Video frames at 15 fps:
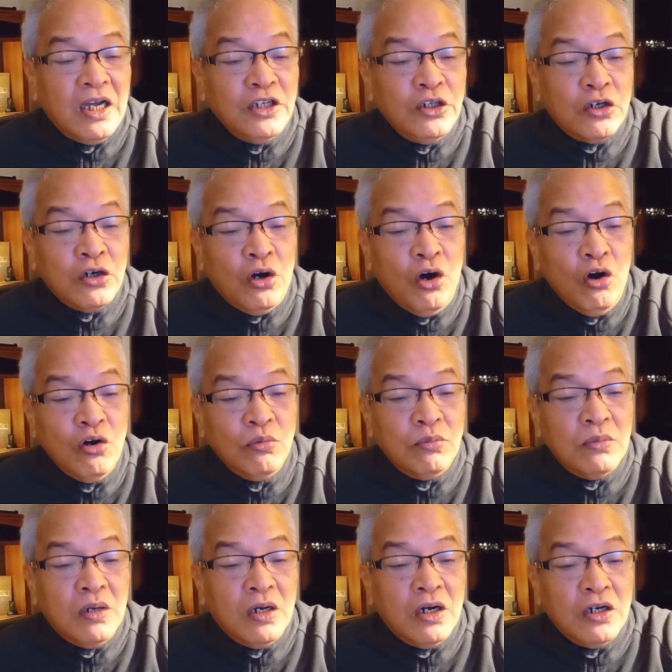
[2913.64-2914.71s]
Your home,
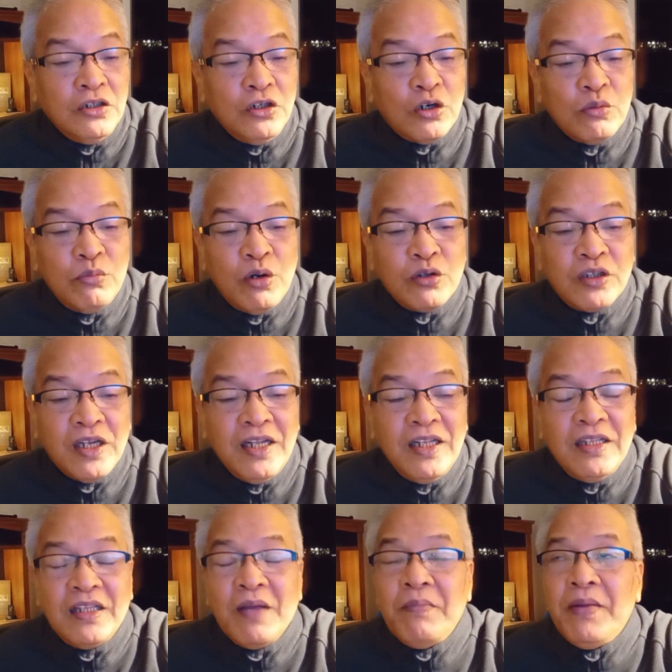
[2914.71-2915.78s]
your most
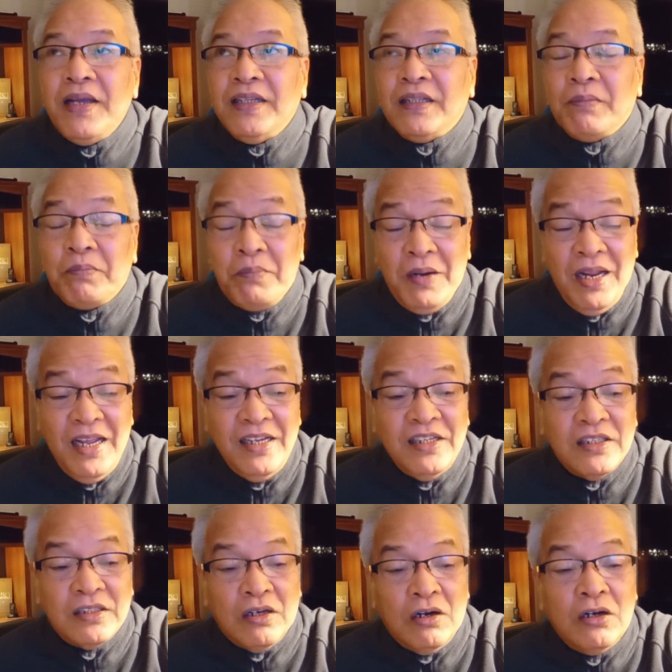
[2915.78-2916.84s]
intimate
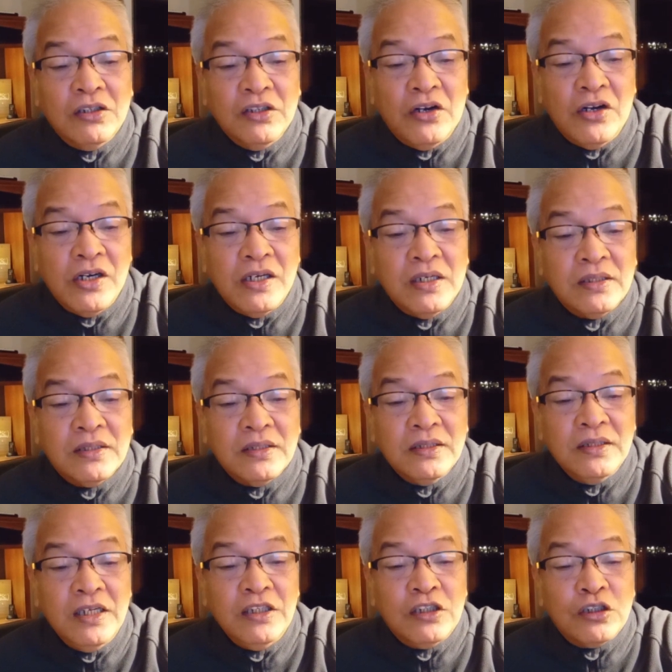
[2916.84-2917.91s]
place on earth,
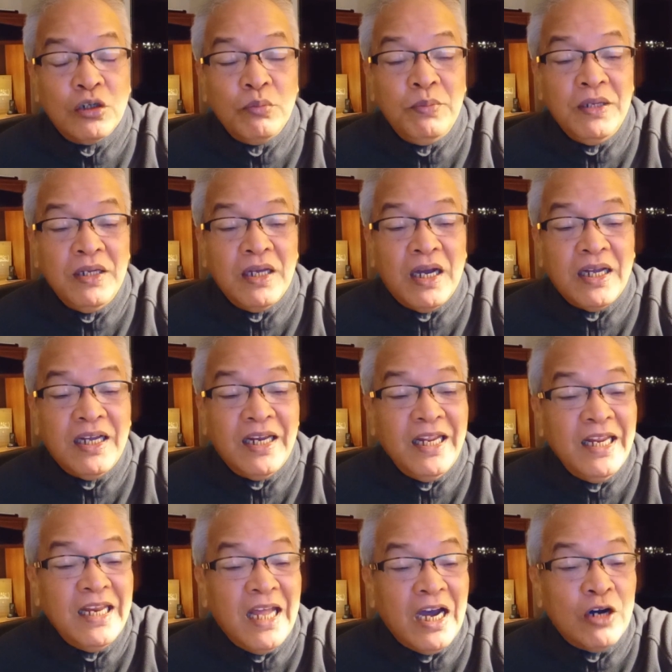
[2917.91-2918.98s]
needs to be a
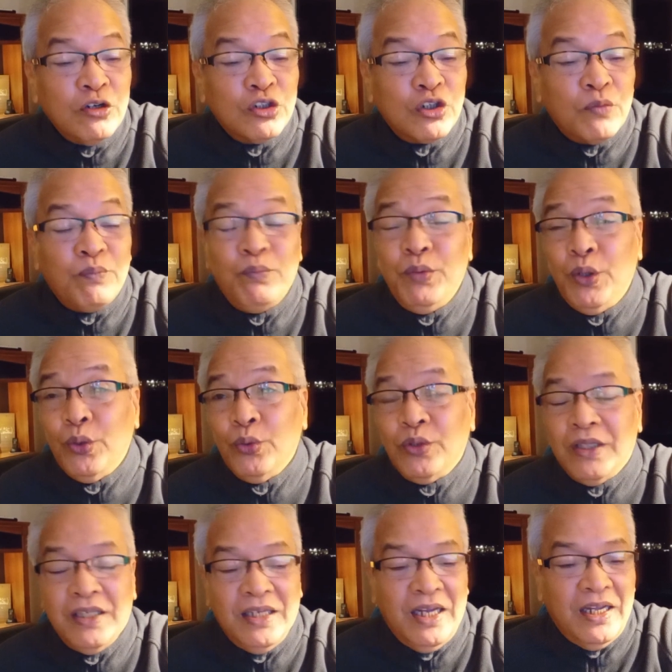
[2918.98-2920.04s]
greenhouse of
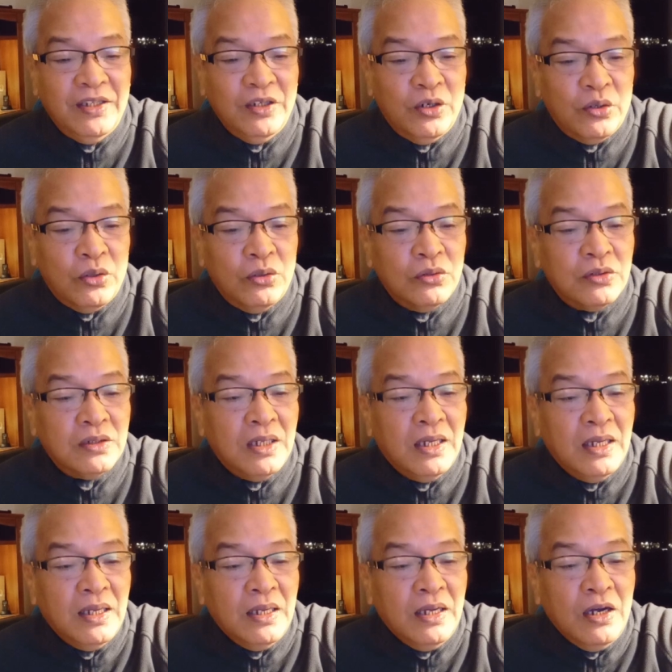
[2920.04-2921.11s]
beauty and growth
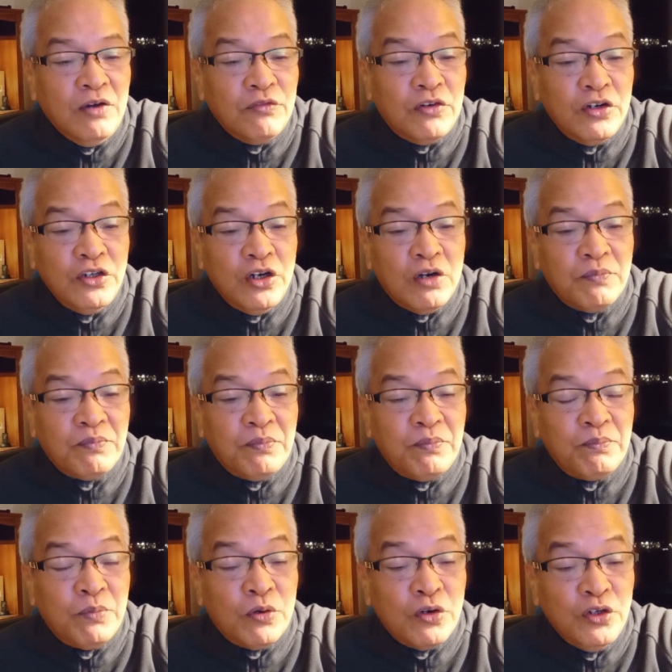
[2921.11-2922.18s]
for you
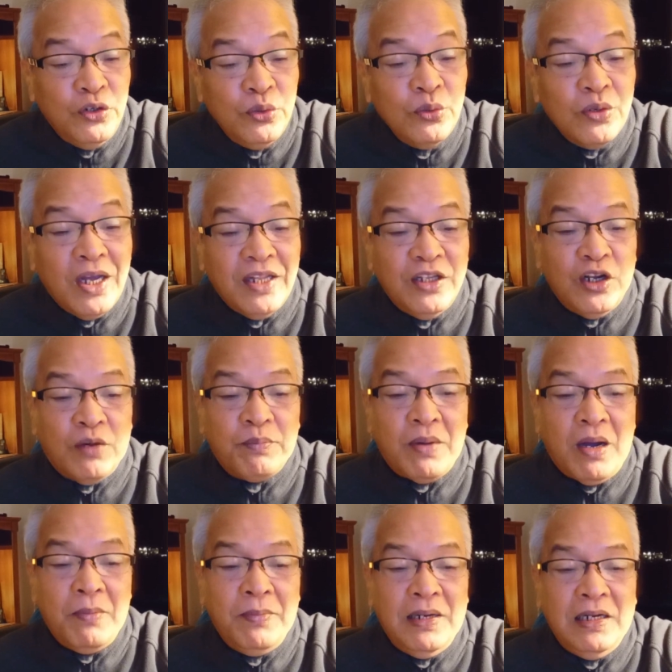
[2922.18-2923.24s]
and your
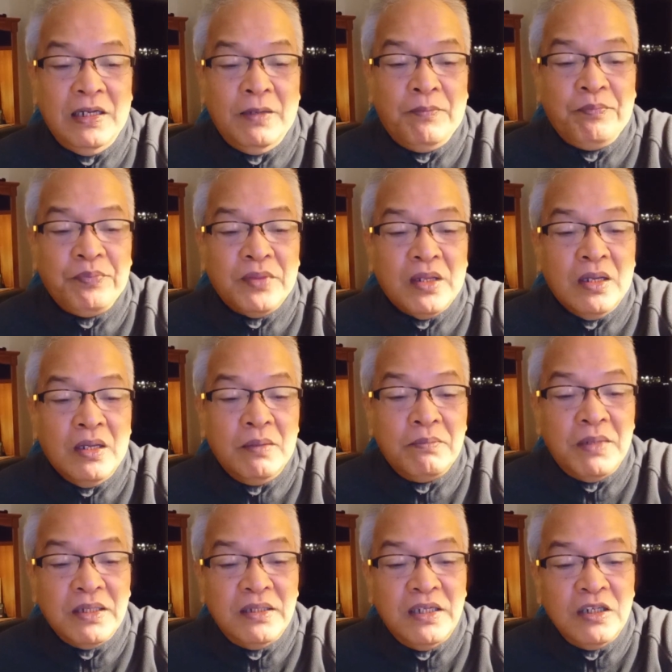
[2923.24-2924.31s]
family.
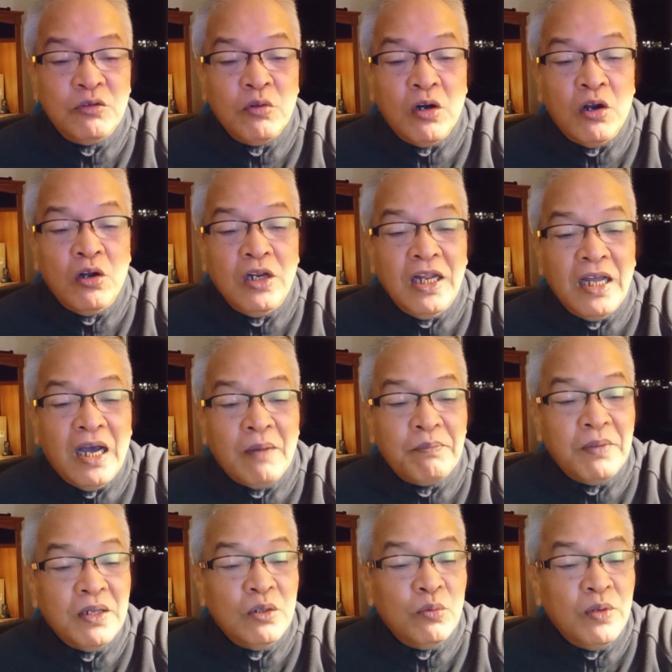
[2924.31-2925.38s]
But this will only
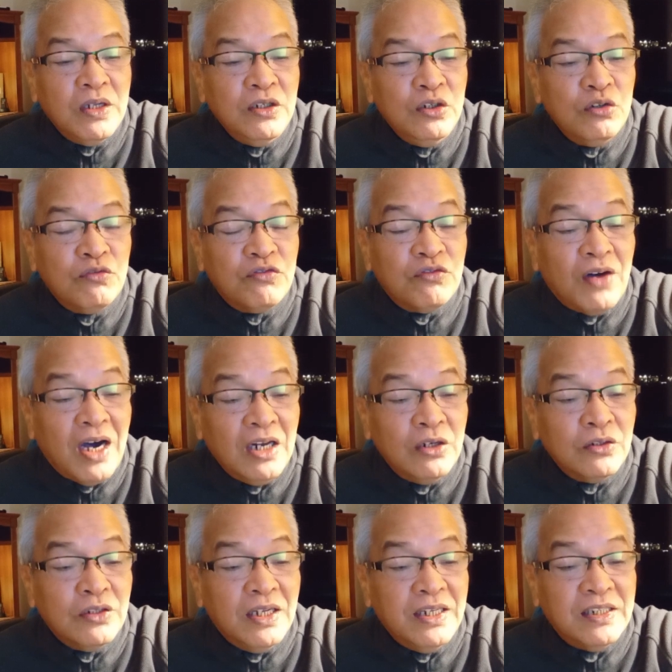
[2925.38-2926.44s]
happen when you
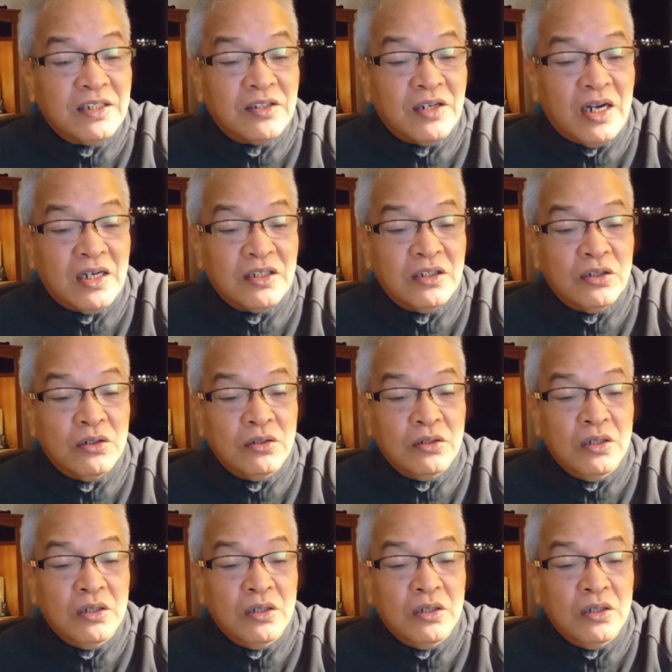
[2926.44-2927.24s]
follow the instruction.